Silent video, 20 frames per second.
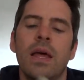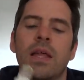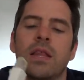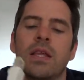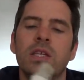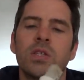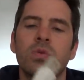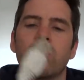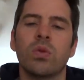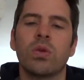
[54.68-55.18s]

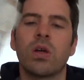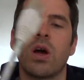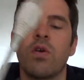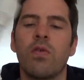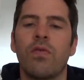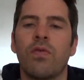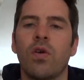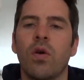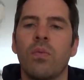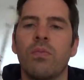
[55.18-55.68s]
This will go
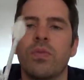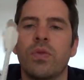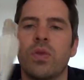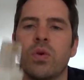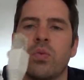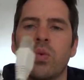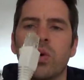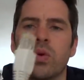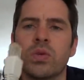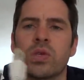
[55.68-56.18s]
from
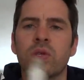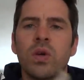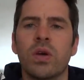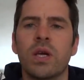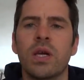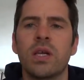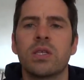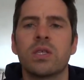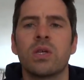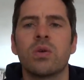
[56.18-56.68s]
the wall
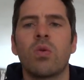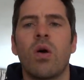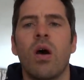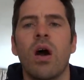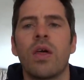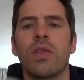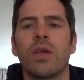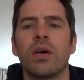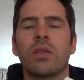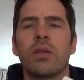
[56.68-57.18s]
socket to
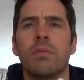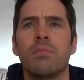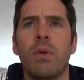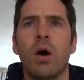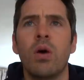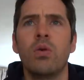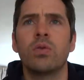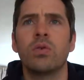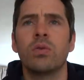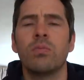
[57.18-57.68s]
either the
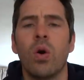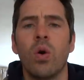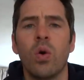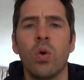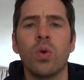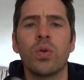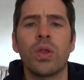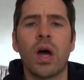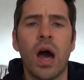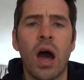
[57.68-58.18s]
modem
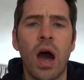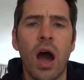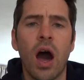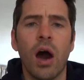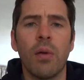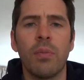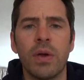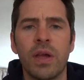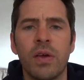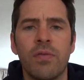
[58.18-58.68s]
or the
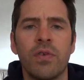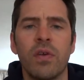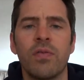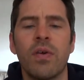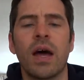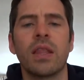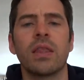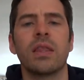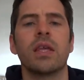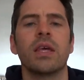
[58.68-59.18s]
hub if you've
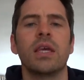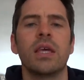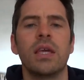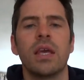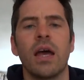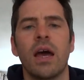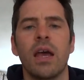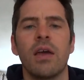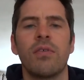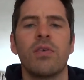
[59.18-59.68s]
had
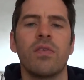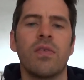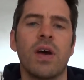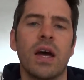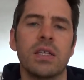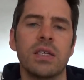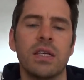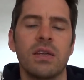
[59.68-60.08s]
the uh, if you've had